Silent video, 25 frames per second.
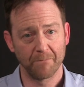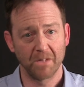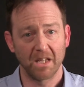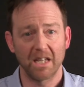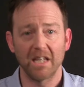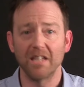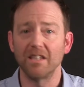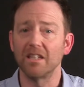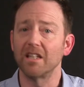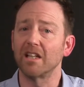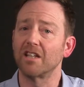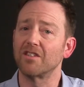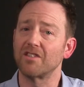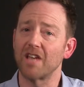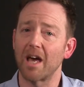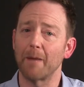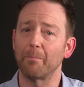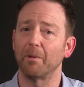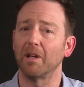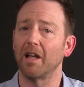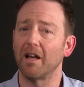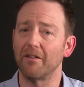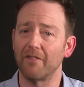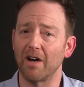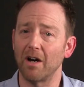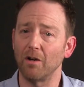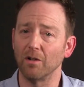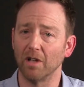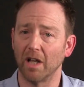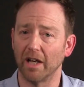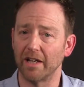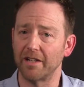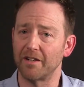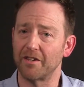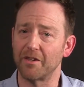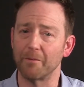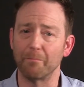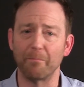In the example I've
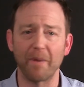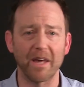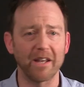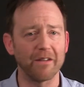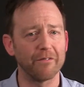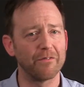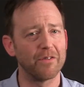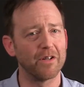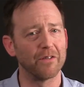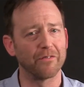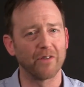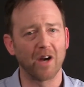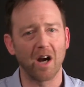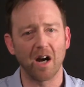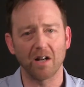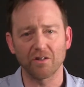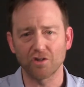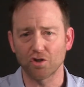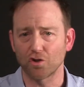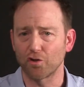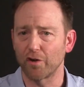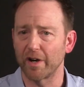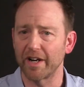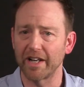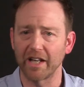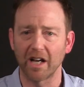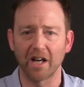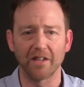outlined, the benefit of concentrating